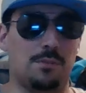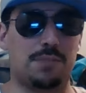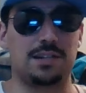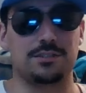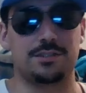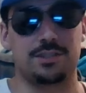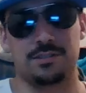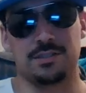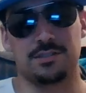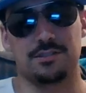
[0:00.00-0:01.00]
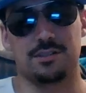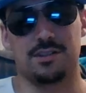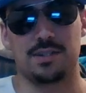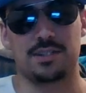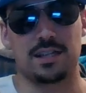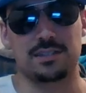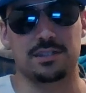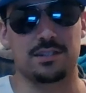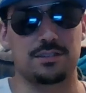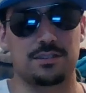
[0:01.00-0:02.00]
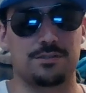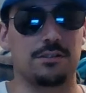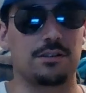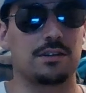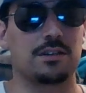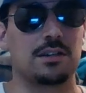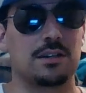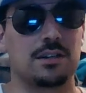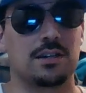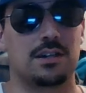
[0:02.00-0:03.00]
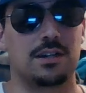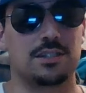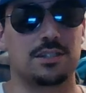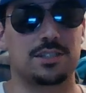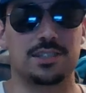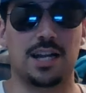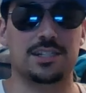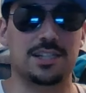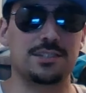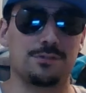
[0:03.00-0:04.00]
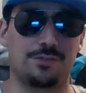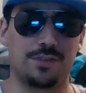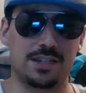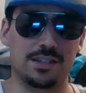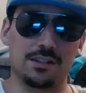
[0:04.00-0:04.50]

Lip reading: belt. I don't know how much that's going to do for her. She's actually undefeated,